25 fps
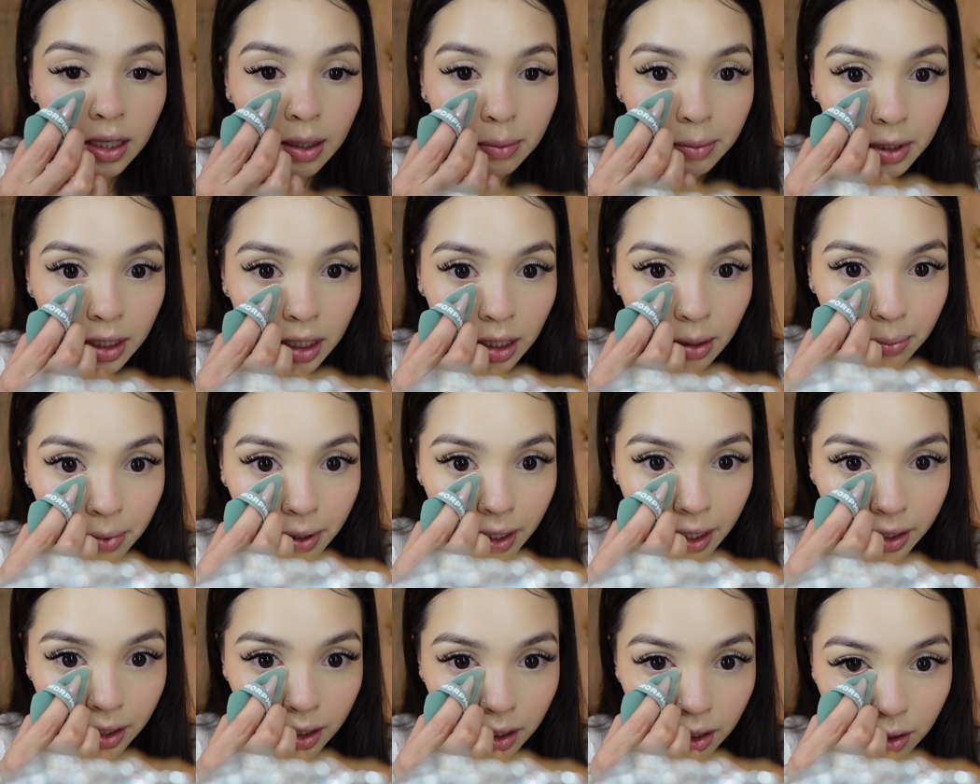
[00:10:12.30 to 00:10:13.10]
I'm gonna
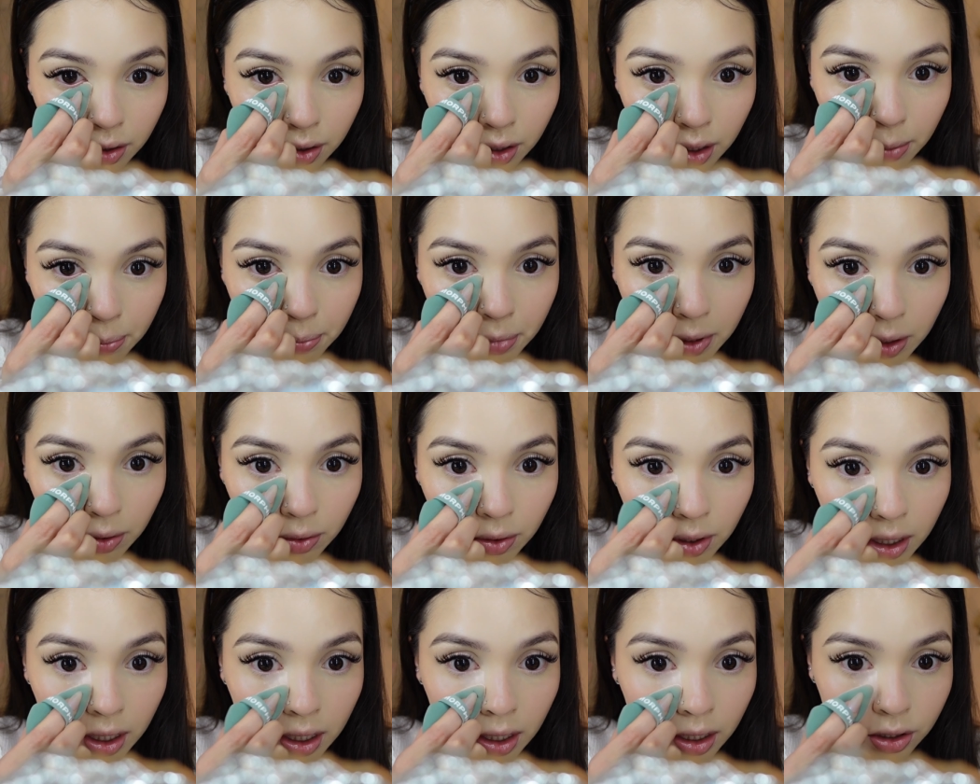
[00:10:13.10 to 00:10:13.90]
apply the Huda
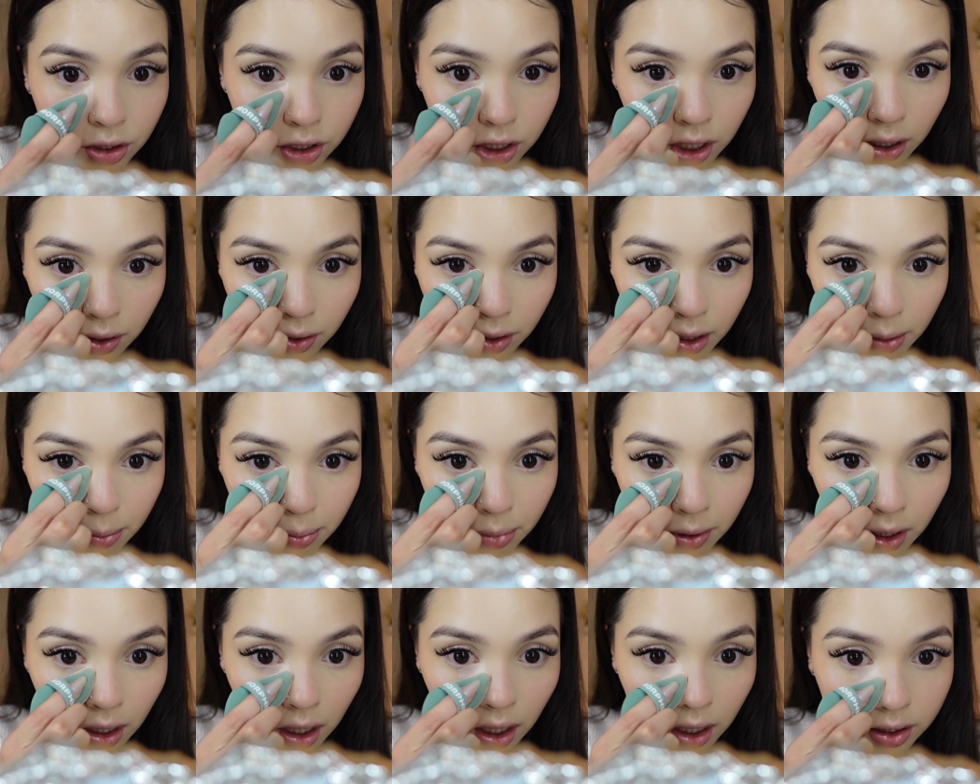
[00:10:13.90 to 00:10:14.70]
Beauty Cherry
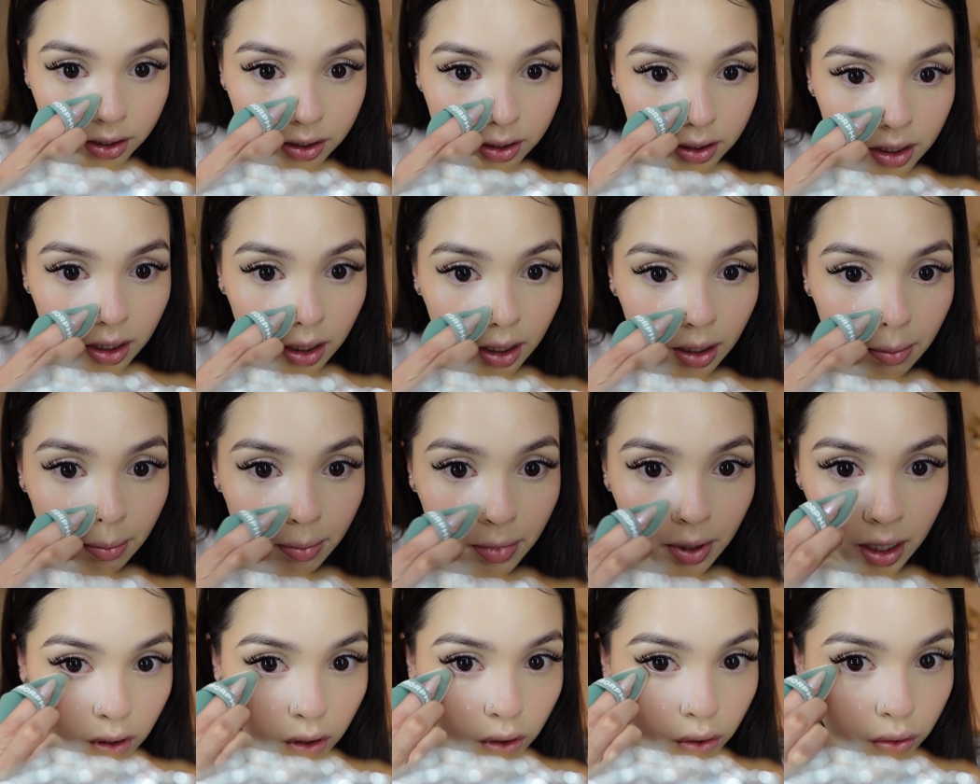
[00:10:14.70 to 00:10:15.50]

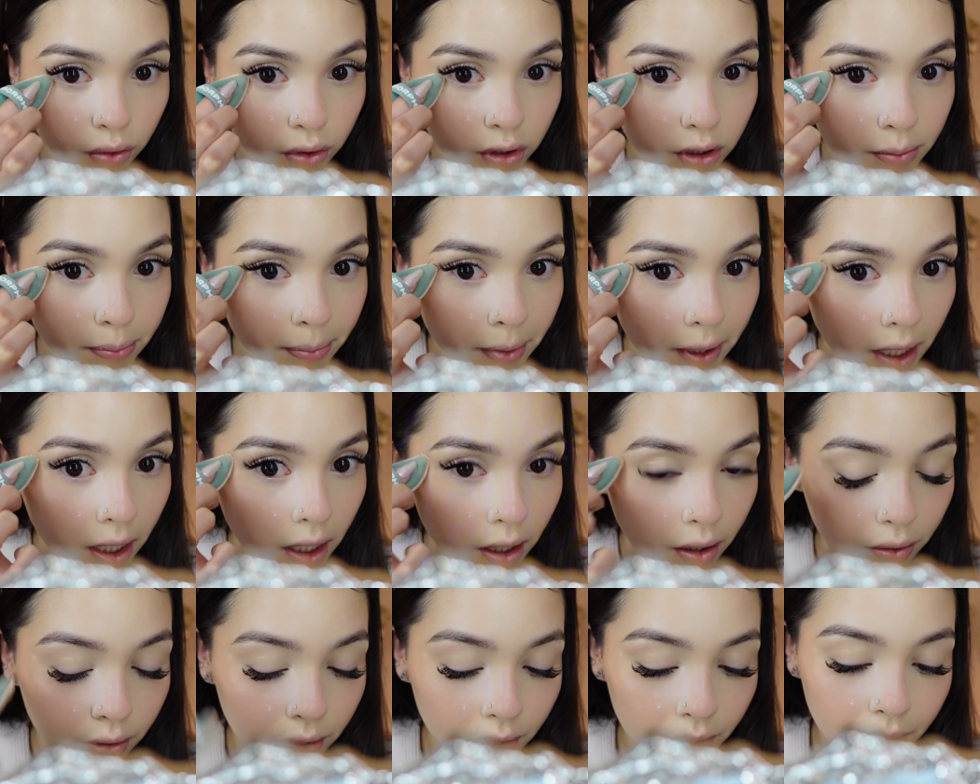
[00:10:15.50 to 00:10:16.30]
Blossom Loose
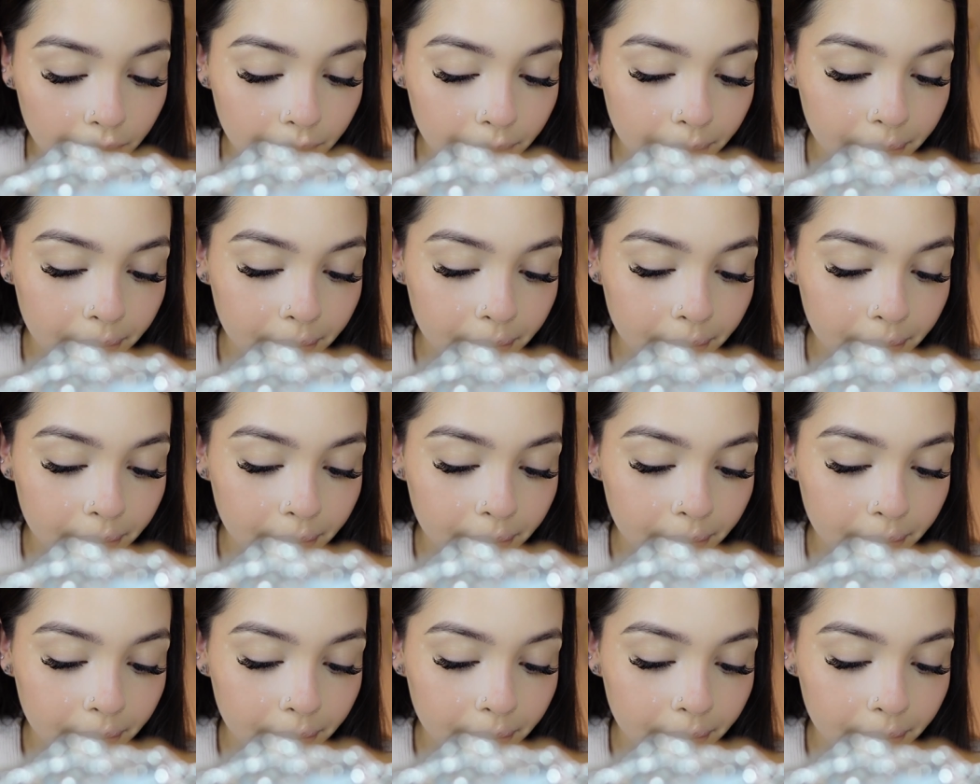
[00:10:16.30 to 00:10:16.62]
Powder.